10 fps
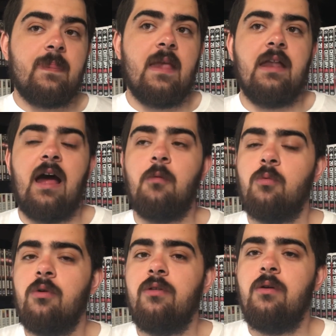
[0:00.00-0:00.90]
And I
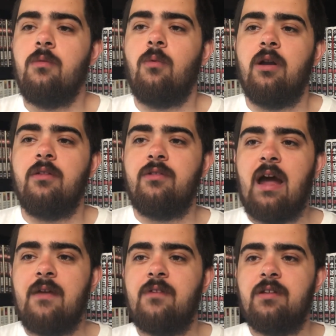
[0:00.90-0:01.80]
really want to
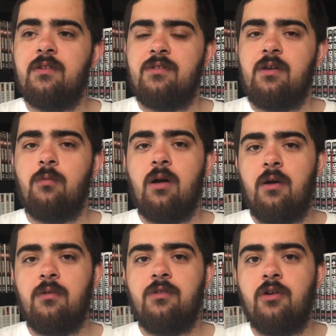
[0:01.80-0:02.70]
dive in to see what
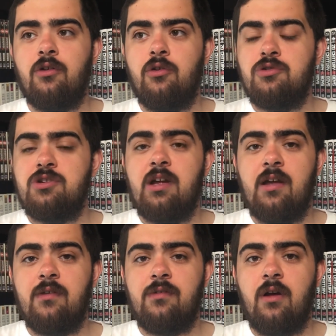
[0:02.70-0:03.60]
else Taguchi
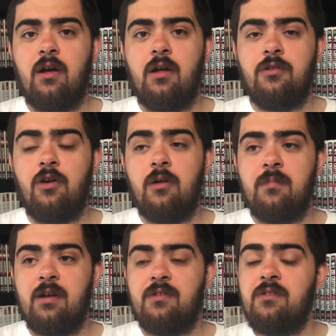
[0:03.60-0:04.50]
has done
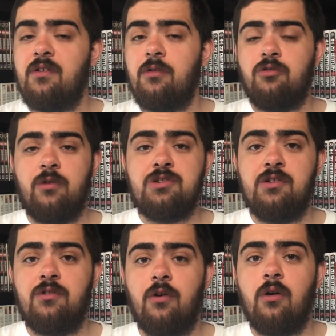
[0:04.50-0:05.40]
because his
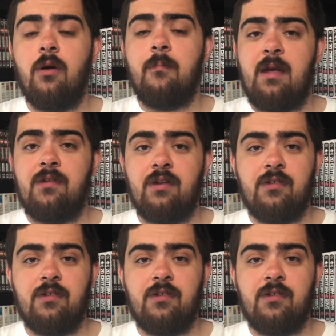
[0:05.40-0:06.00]
illustrations are amazing.